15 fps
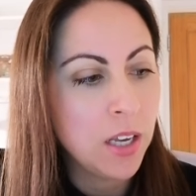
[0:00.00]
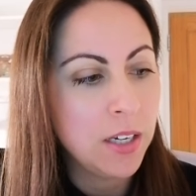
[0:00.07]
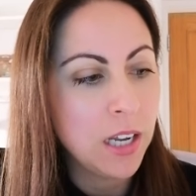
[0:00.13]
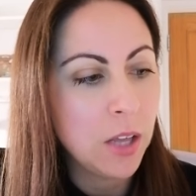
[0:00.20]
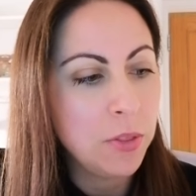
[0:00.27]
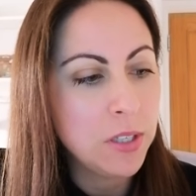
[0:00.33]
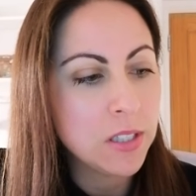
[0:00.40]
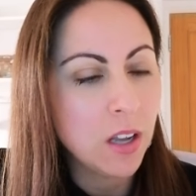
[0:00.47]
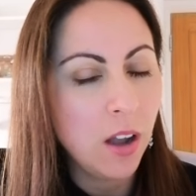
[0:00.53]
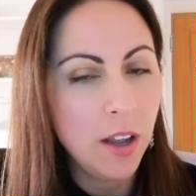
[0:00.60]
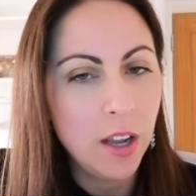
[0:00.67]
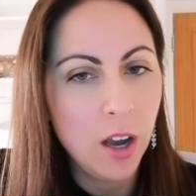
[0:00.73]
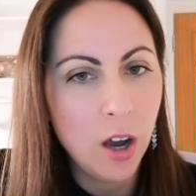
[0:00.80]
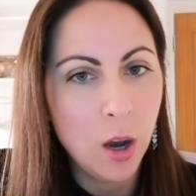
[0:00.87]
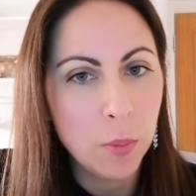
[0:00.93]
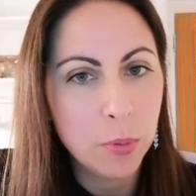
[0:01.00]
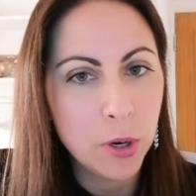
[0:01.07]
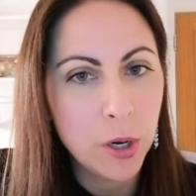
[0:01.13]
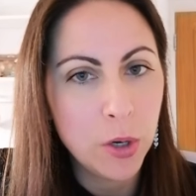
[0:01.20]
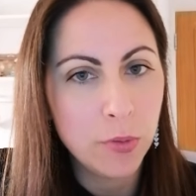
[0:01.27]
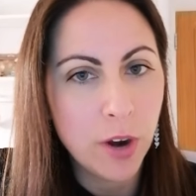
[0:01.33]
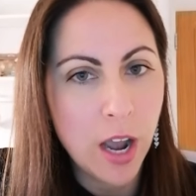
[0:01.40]
Now, this iHeart
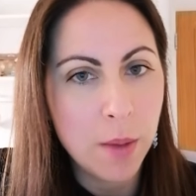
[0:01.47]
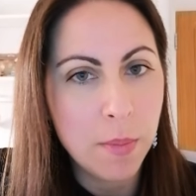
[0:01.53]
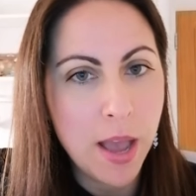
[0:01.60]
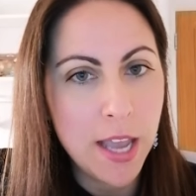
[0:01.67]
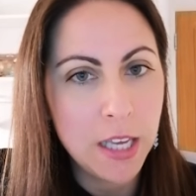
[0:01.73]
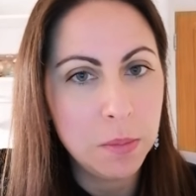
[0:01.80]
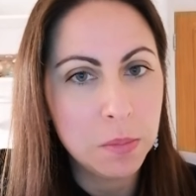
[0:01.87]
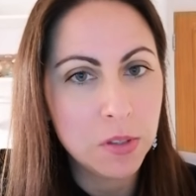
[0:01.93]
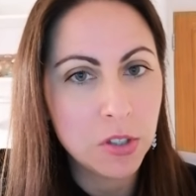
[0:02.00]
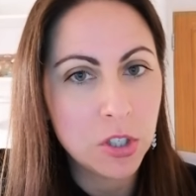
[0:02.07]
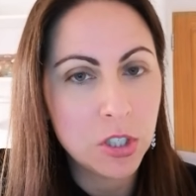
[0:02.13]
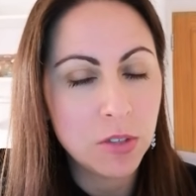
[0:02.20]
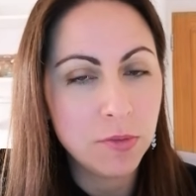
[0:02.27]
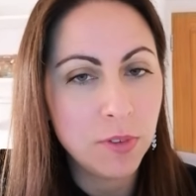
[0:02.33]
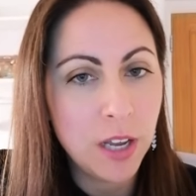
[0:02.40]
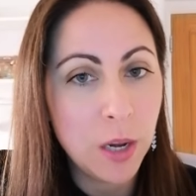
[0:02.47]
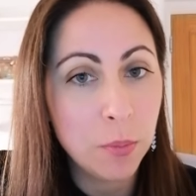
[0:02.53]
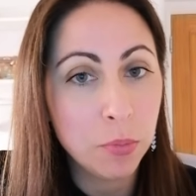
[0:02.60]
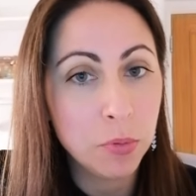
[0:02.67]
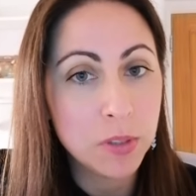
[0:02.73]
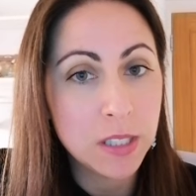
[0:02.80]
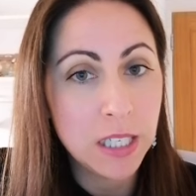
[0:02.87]
programme aims to
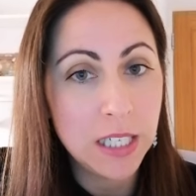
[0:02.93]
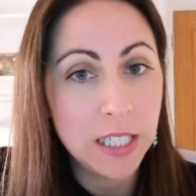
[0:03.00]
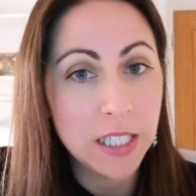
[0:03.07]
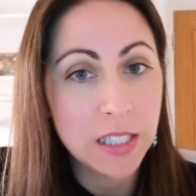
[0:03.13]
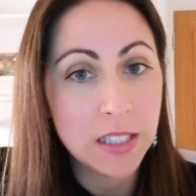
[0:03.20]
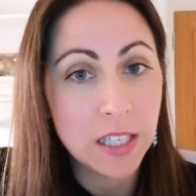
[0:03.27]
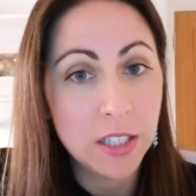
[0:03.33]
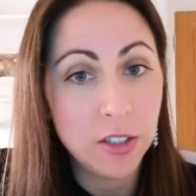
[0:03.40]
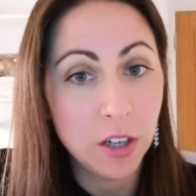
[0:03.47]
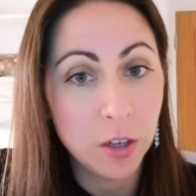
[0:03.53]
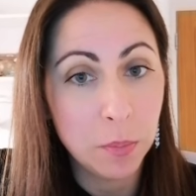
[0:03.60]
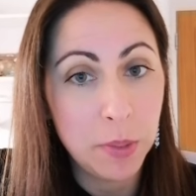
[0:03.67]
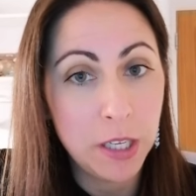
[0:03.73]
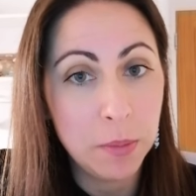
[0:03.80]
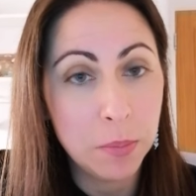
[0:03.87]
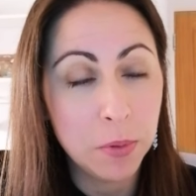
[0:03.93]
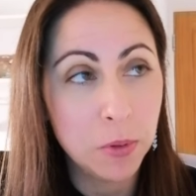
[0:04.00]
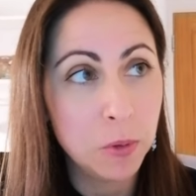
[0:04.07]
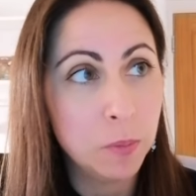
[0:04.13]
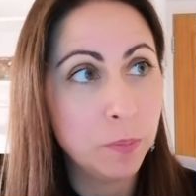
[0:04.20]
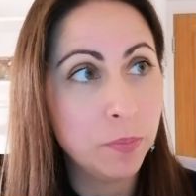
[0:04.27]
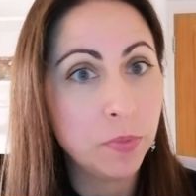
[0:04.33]
develop resilience in young
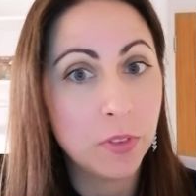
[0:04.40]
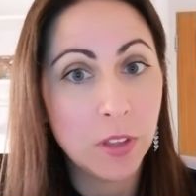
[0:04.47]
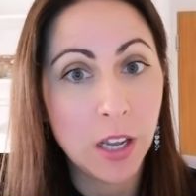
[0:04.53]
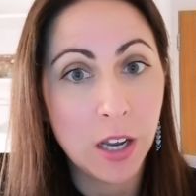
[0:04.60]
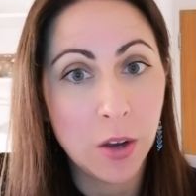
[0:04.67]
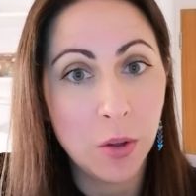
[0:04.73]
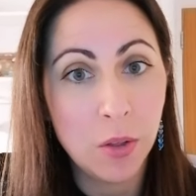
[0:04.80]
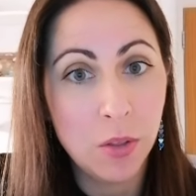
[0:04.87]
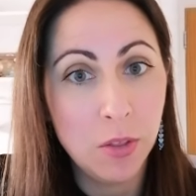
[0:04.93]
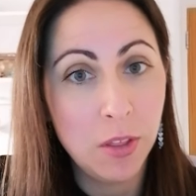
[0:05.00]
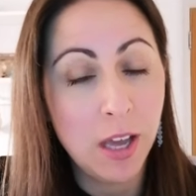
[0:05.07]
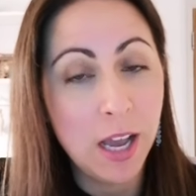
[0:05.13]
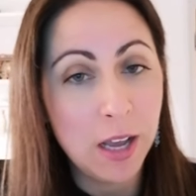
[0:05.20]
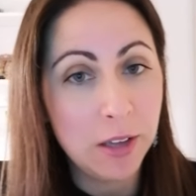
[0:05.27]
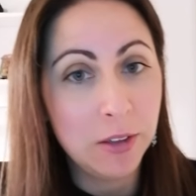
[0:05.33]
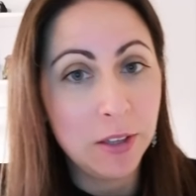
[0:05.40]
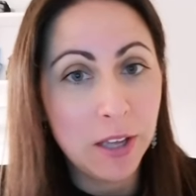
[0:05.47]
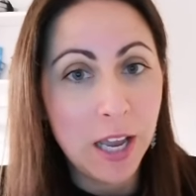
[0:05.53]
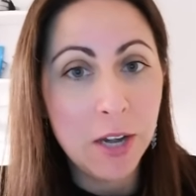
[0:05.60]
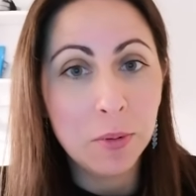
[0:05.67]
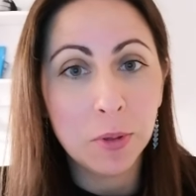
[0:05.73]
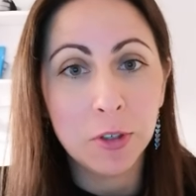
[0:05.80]
people. Now,
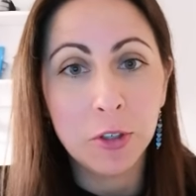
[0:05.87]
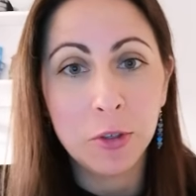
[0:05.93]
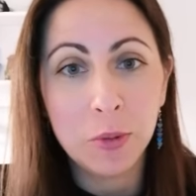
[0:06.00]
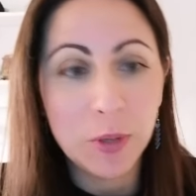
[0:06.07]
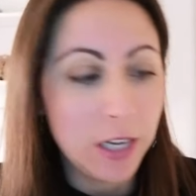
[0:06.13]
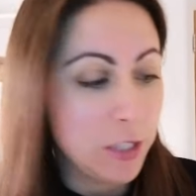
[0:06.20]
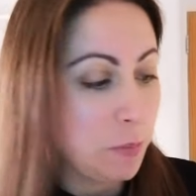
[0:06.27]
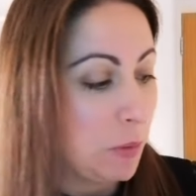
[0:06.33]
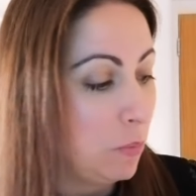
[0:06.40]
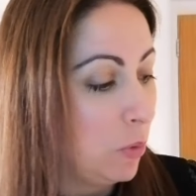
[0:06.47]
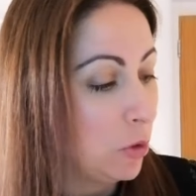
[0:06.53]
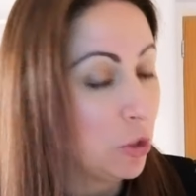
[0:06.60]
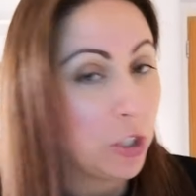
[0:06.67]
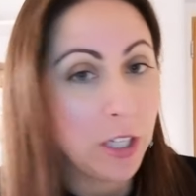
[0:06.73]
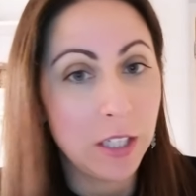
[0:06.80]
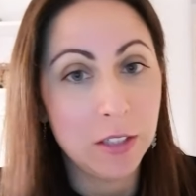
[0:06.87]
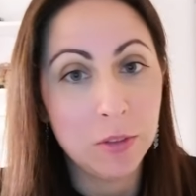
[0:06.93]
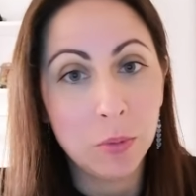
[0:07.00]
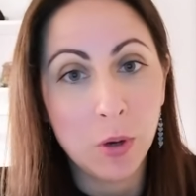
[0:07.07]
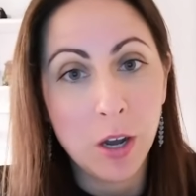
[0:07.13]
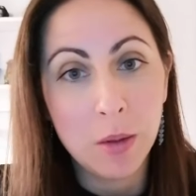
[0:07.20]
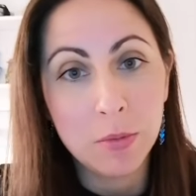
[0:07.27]
anyone who has been watching
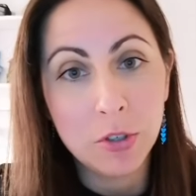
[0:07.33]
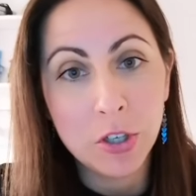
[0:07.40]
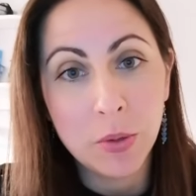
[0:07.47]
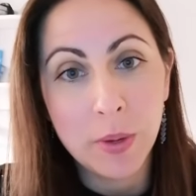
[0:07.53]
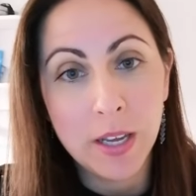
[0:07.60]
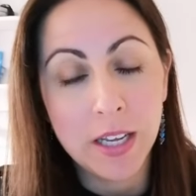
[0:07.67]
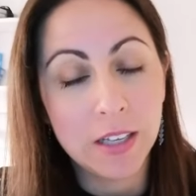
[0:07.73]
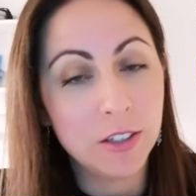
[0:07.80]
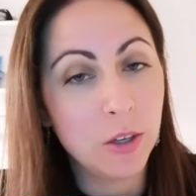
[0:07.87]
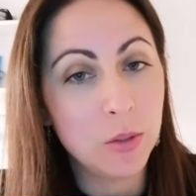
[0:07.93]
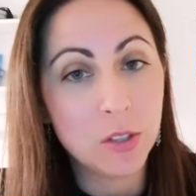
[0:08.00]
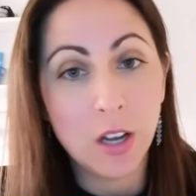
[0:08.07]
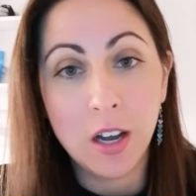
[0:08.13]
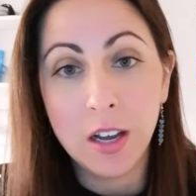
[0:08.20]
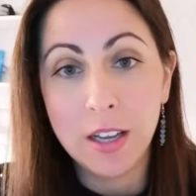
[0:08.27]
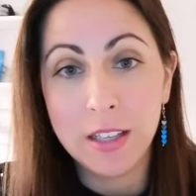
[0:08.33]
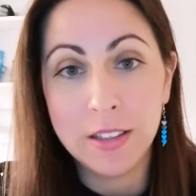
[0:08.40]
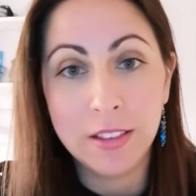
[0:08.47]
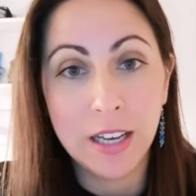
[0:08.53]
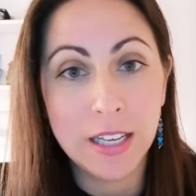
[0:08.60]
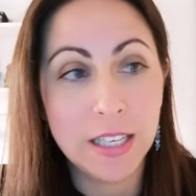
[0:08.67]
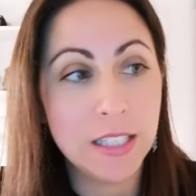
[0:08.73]
what I'm doing knows
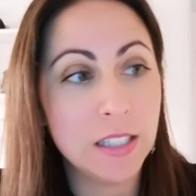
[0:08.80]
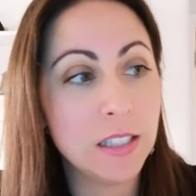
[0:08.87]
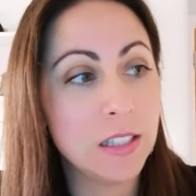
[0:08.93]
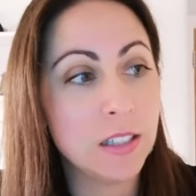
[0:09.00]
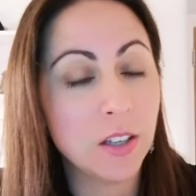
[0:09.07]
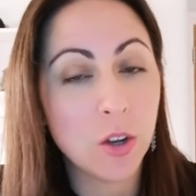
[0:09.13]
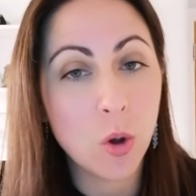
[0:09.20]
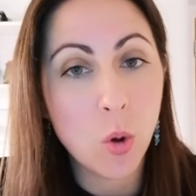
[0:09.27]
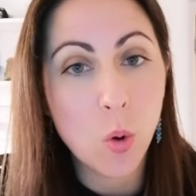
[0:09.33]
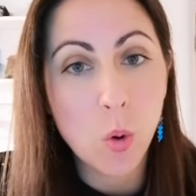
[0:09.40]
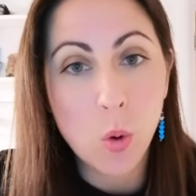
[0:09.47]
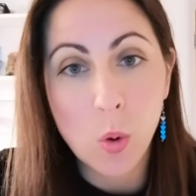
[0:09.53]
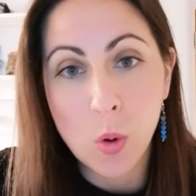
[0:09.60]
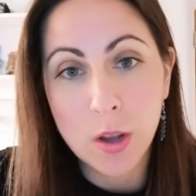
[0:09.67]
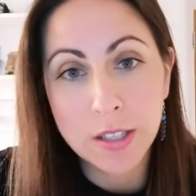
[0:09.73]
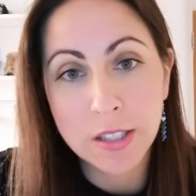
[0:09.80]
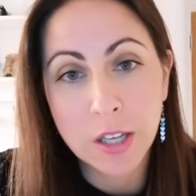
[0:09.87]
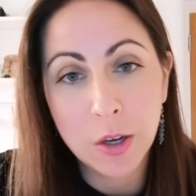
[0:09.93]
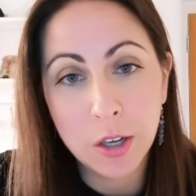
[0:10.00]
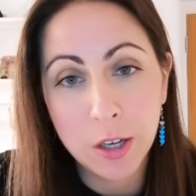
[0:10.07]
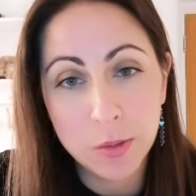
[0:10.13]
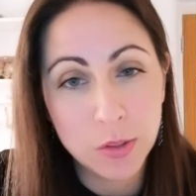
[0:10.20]
that is core, it's
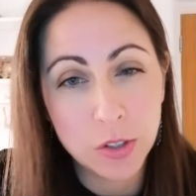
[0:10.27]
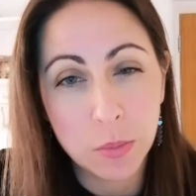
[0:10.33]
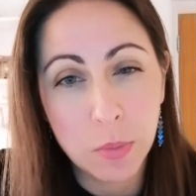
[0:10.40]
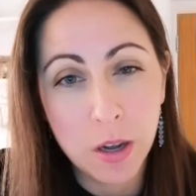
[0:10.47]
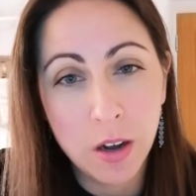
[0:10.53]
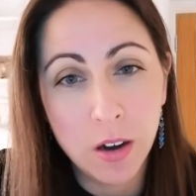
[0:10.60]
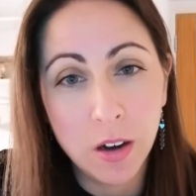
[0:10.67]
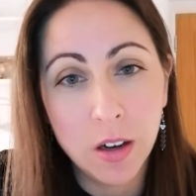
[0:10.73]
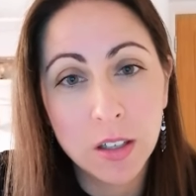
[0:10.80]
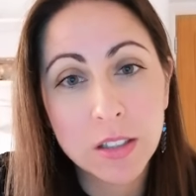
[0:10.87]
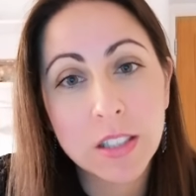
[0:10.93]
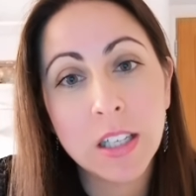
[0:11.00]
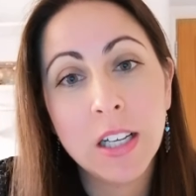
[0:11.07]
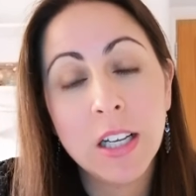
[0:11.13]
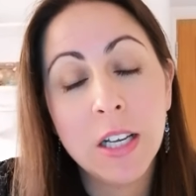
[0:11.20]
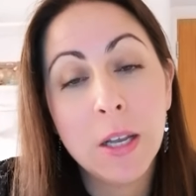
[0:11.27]
so close to my heart.